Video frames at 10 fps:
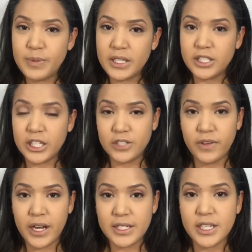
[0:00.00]
be the judge of
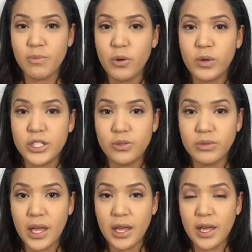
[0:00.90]
it and tell me what you
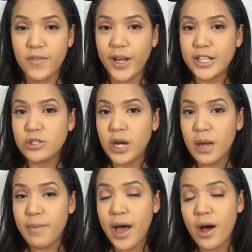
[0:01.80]
think. If you guys try
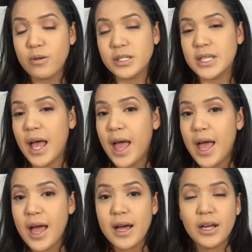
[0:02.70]
them out,
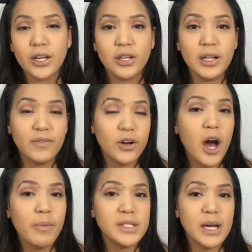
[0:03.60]
leave a
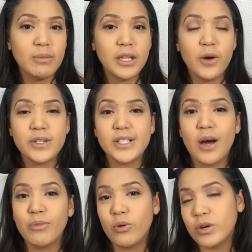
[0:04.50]
comment down below and
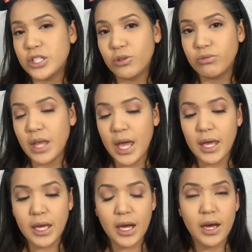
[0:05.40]
tell me what you
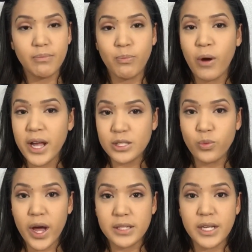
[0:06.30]
think.
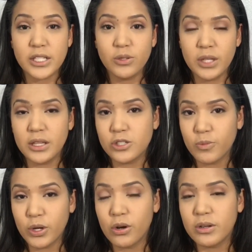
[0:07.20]
Price-wise, I do think the
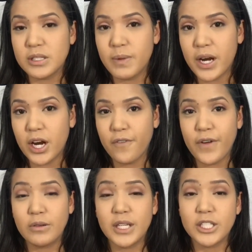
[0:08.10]
Dermacol is better.
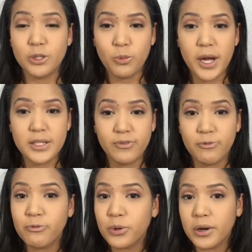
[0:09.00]
Foundation-wise,
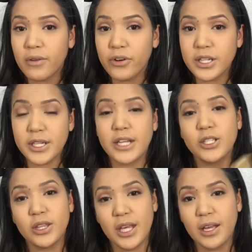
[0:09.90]
from full coverage, I
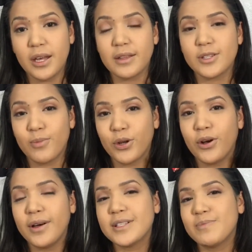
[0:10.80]
do think the
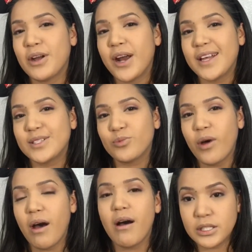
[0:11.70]
Dermacol is better as
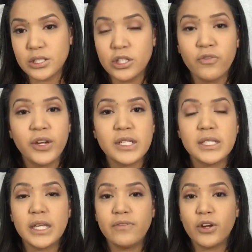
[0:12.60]
well. Don't forget
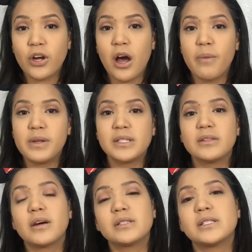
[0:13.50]
to leave your comments
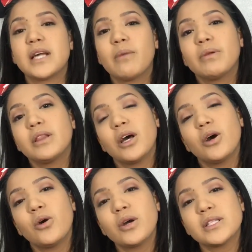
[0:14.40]
and thoughts down
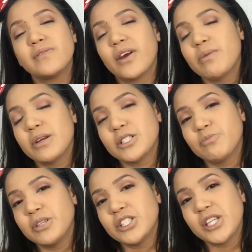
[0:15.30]
below. It's very much
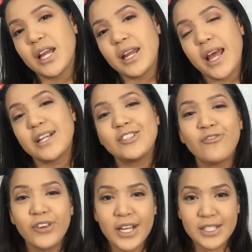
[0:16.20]
appreciated. And
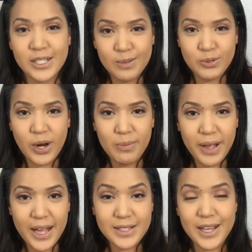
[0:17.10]
don't forget to subscribe,
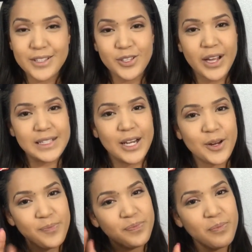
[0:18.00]
guys. I'll see you guys
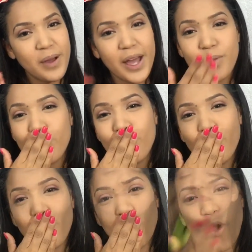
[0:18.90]
later. Bye.
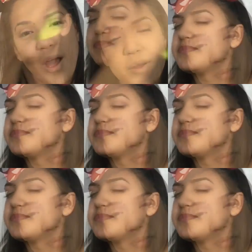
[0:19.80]
Mwah.